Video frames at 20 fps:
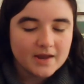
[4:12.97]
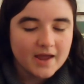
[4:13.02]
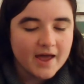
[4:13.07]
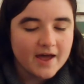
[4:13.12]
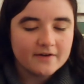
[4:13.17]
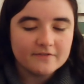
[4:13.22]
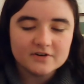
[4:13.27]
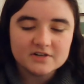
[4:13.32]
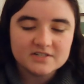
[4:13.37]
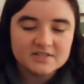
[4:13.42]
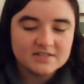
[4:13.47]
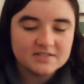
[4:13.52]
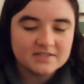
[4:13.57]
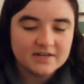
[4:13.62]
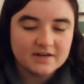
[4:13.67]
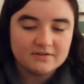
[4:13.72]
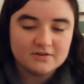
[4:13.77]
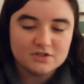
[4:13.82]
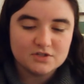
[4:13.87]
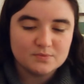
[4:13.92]
Ever since
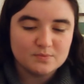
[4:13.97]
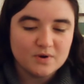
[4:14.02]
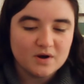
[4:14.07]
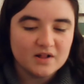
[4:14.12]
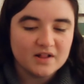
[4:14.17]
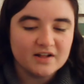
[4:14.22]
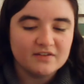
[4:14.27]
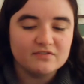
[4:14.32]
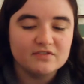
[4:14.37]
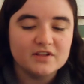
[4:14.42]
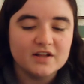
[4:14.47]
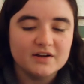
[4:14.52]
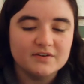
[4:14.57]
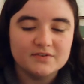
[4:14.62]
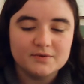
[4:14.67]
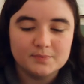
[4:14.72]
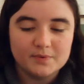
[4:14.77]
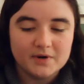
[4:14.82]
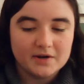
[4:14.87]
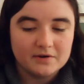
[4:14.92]
I was small, I've
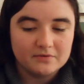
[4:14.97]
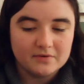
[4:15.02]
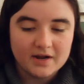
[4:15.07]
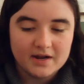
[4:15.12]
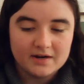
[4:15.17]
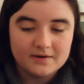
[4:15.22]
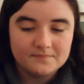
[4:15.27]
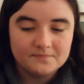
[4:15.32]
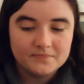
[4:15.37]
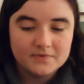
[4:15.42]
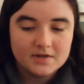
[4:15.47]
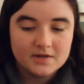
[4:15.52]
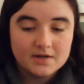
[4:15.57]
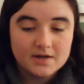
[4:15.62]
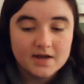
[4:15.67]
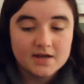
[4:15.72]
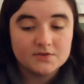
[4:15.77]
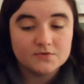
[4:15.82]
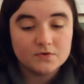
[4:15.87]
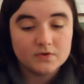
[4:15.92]
loved bright red.
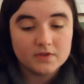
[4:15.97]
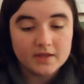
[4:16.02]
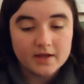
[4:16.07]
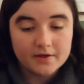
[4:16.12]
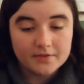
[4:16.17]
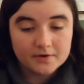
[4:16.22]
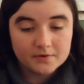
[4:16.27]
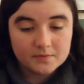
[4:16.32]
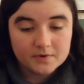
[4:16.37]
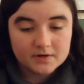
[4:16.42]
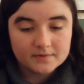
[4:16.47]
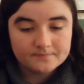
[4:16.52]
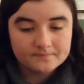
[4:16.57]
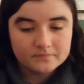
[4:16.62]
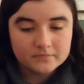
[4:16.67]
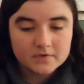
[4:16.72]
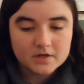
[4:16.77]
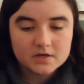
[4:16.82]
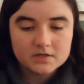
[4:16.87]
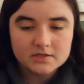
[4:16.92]
As for the other one,
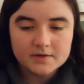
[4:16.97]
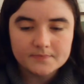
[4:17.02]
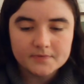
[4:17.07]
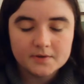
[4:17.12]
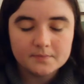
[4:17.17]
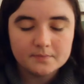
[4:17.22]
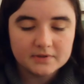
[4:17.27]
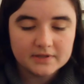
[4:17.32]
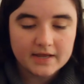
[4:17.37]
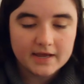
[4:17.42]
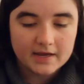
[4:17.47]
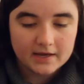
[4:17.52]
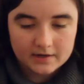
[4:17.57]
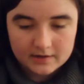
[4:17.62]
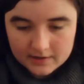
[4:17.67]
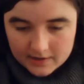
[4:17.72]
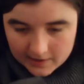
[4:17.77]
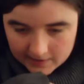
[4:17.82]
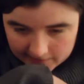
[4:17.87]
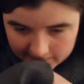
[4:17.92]
something
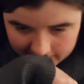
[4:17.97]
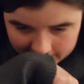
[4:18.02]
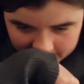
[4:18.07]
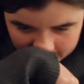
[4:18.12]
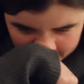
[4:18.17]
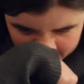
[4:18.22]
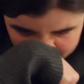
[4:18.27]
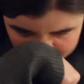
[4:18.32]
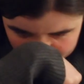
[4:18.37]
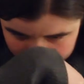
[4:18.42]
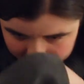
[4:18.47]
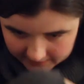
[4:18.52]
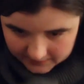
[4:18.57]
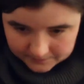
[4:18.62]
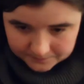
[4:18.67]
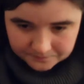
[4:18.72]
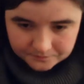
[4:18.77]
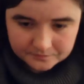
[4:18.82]
plain, a lighter color.